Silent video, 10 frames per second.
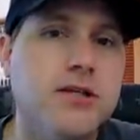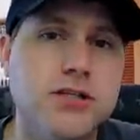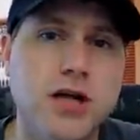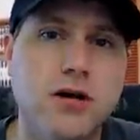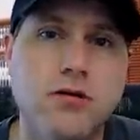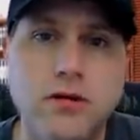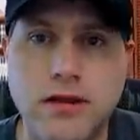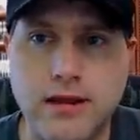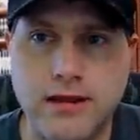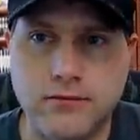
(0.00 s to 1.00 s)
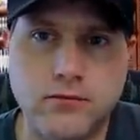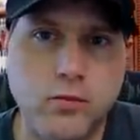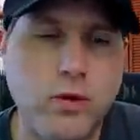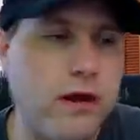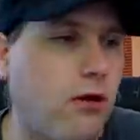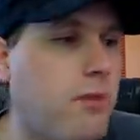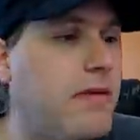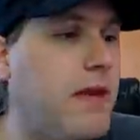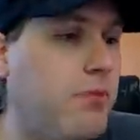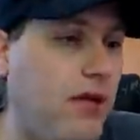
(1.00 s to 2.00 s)
So where are
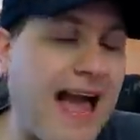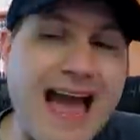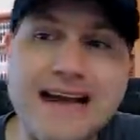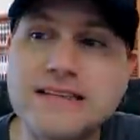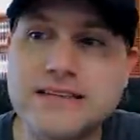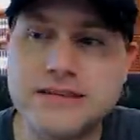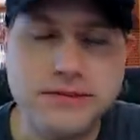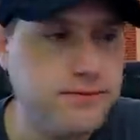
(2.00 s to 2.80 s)
people at?